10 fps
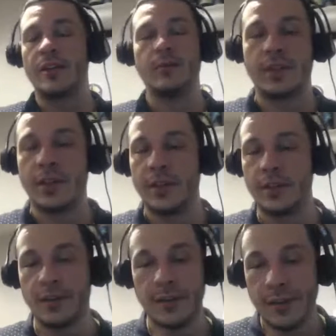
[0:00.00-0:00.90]

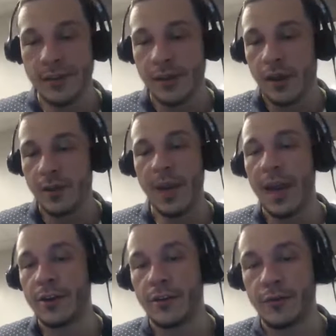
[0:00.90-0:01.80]
within a
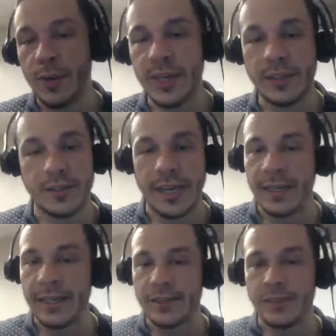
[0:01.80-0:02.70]
matter of weeks, days.